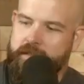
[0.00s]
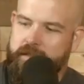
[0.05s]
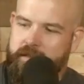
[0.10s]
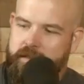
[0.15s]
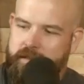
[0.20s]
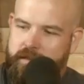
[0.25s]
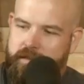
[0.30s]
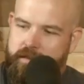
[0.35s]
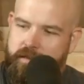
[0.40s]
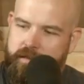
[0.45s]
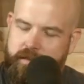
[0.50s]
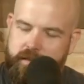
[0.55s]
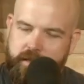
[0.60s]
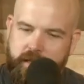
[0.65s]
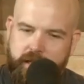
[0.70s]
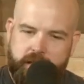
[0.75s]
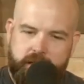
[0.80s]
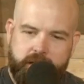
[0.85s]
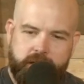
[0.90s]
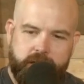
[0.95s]

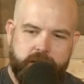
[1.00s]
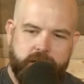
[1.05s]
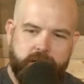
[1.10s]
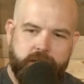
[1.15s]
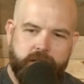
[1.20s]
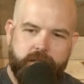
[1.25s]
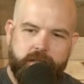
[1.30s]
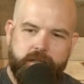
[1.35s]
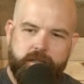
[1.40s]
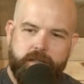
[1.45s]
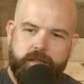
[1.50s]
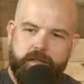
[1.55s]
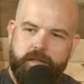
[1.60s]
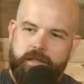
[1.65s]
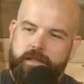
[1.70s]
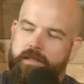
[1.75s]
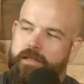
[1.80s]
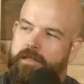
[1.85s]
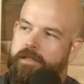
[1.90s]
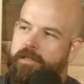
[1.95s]

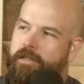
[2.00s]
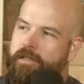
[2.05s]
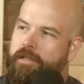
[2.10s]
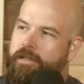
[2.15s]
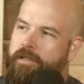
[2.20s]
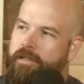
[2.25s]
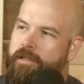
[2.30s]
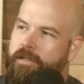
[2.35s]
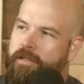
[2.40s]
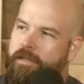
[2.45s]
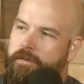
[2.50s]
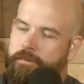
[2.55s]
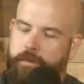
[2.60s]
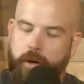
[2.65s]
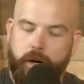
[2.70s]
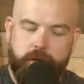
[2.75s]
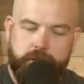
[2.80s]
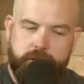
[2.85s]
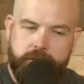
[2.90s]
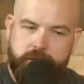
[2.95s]

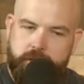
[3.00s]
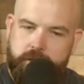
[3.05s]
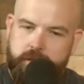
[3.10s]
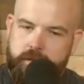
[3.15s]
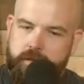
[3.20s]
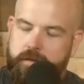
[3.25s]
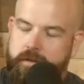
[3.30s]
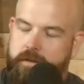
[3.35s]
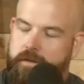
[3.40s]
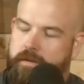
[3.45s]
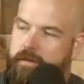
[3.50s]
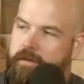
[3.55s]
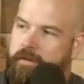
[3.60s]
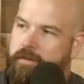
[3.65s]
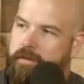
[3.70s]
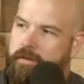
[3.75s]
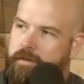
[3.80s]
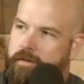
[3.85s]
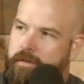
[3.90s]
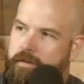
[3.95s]

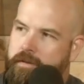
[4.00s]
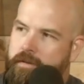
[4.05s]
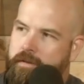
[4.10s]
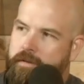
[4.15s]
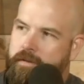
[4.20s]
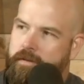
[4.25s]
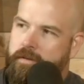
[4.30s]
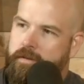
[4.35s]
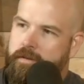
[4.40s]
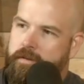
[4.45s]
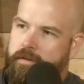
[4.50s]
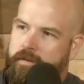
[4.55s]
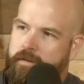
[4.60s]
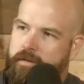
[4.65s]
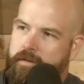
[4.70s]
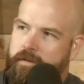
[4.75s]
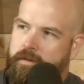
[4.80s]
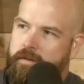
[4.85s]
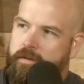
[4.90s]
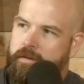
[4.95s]

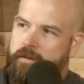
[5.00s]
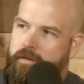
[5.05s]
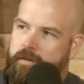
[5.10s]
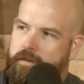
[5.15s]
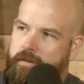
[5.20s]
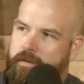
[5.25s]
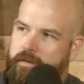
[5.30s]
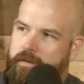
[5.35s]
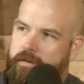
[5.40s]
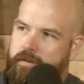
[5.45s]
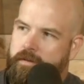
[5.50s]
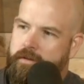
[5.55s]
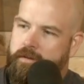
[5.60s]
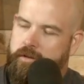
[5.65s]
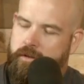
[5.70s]
This person isn't speaking.